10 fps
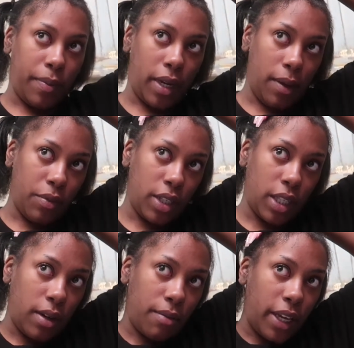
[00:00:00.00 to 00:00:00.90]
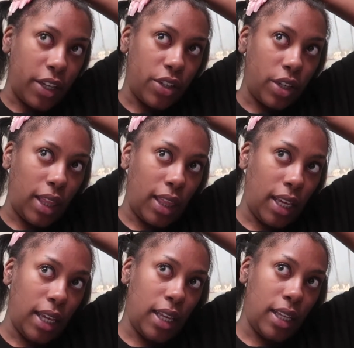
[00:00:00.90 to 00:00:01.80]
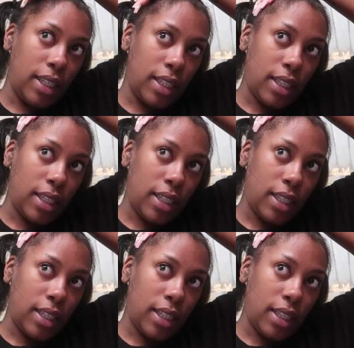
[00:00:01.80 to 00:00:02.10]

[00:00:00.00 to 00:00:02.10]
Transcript: But I'm just gonna make sure this